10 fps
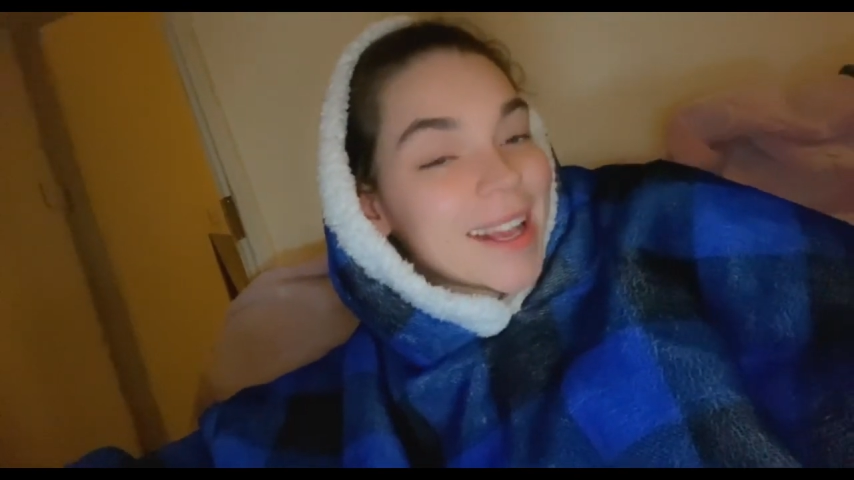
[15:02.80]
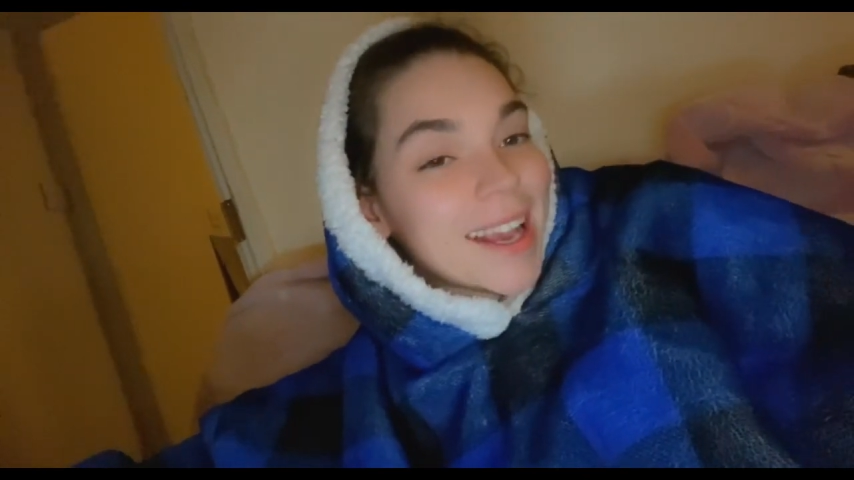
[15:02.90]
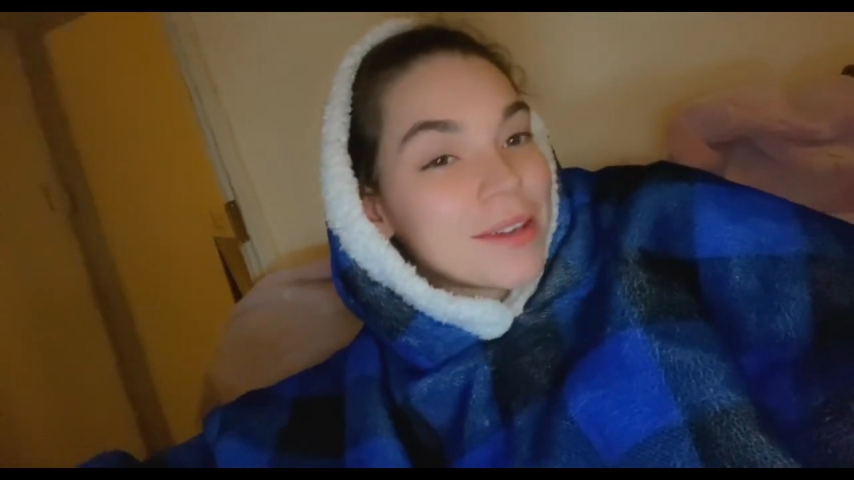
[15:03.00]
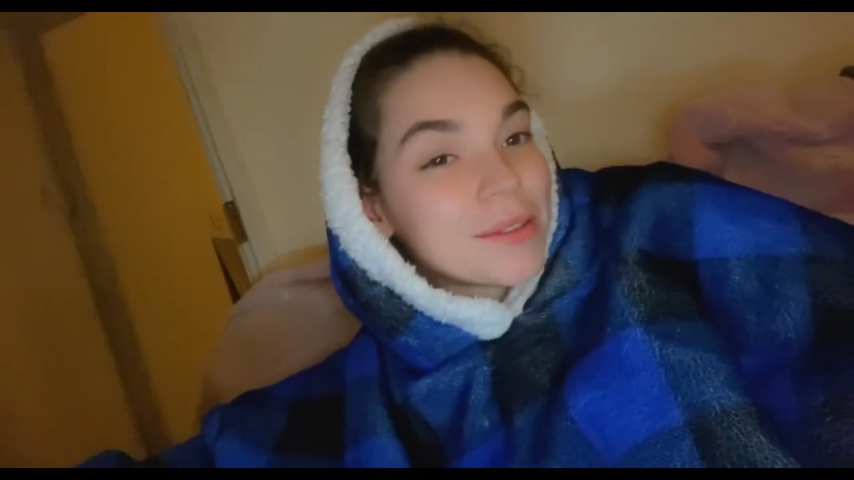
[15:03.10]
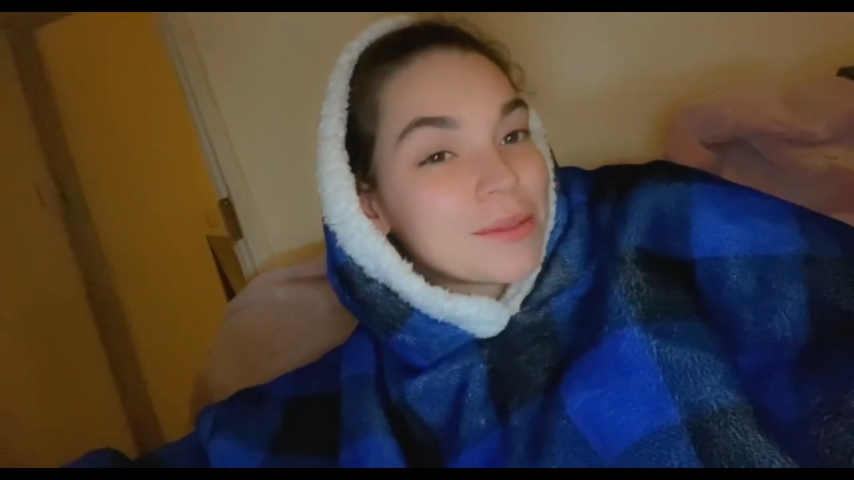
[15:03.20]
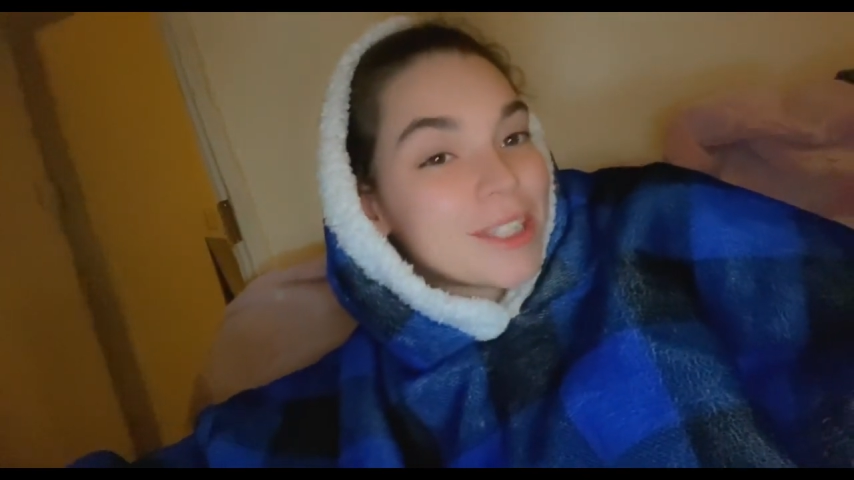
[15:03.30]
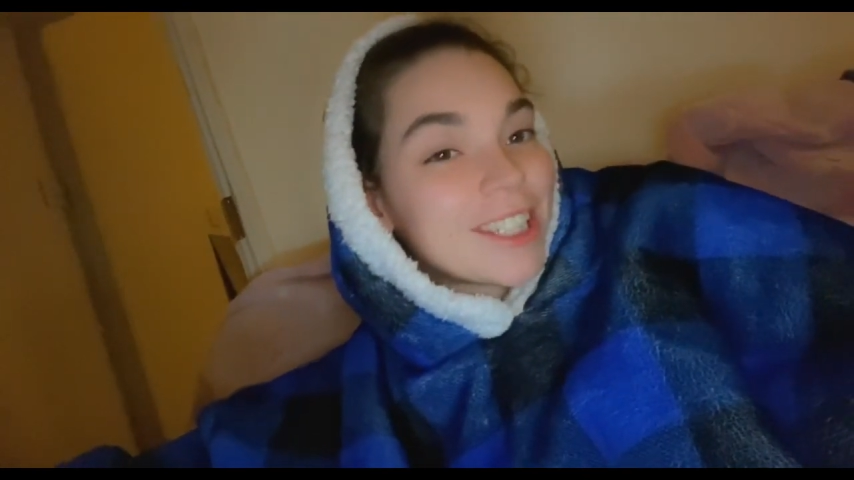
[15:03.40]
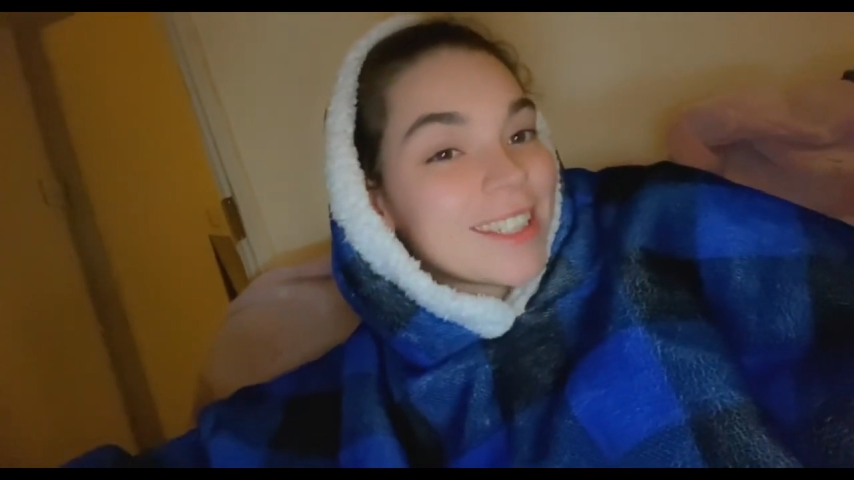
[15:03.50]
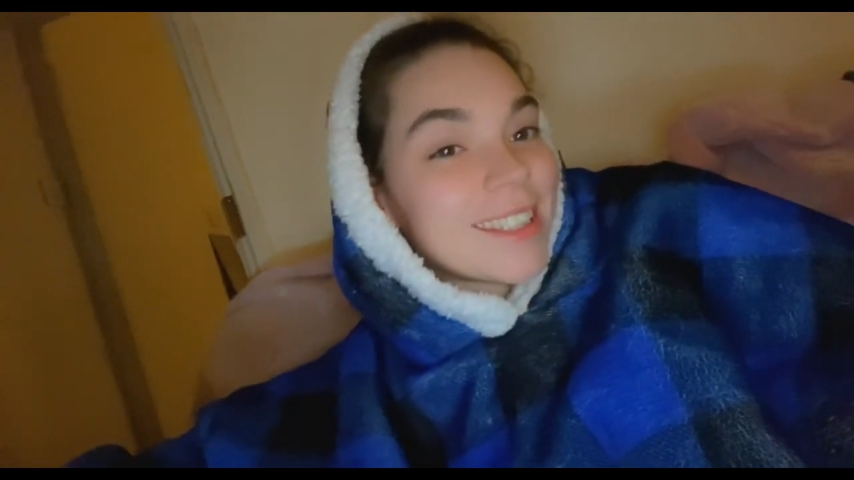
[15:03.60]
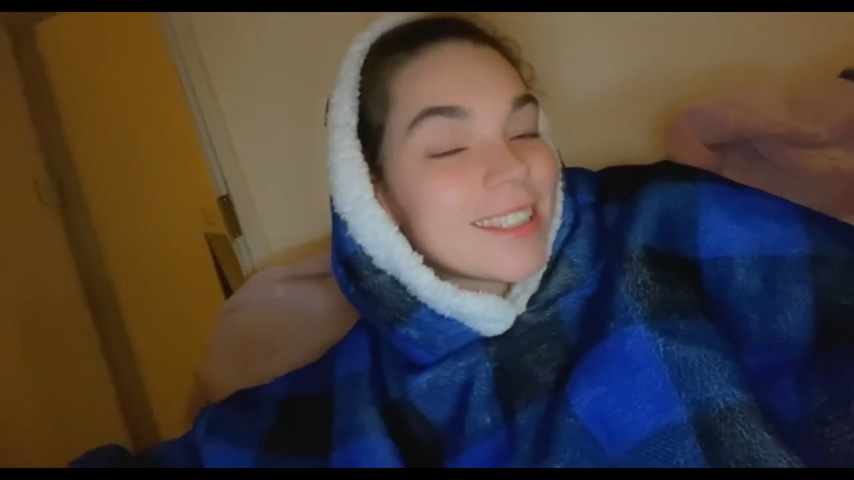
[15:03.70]
account, which
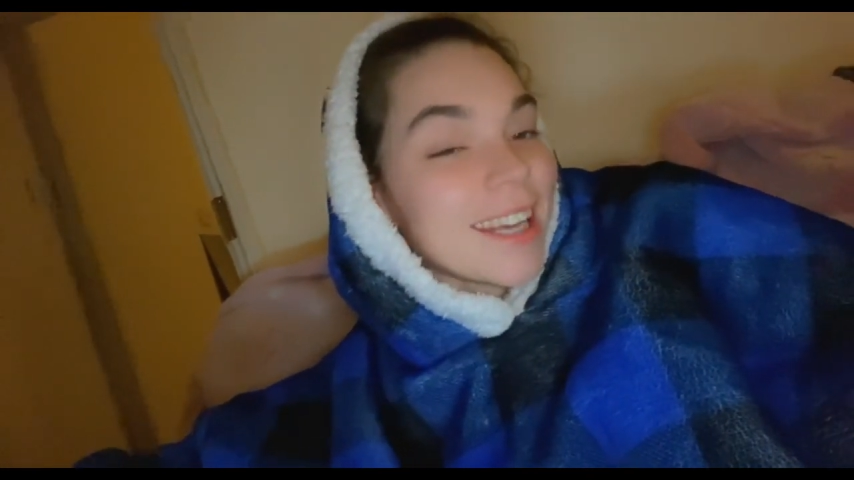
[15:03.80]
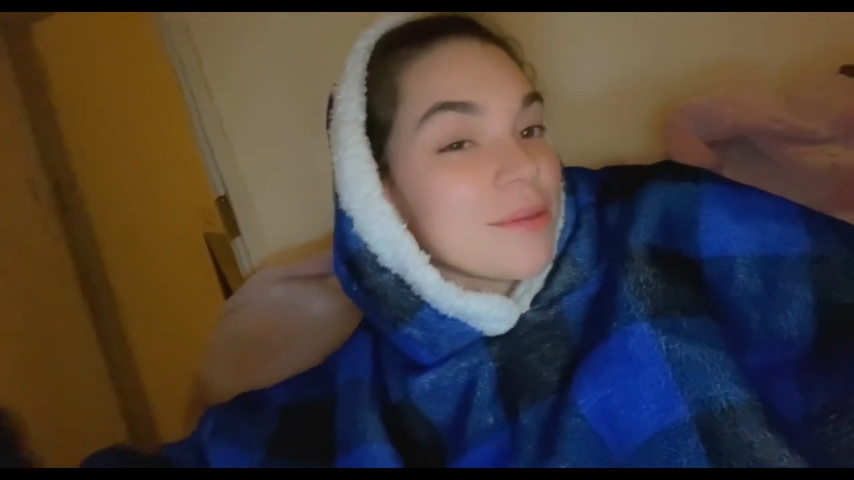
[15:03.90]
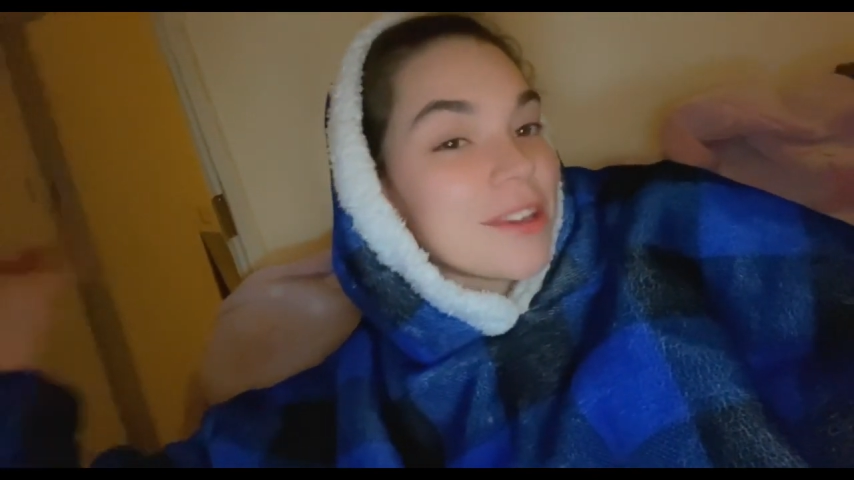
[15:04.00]
is the same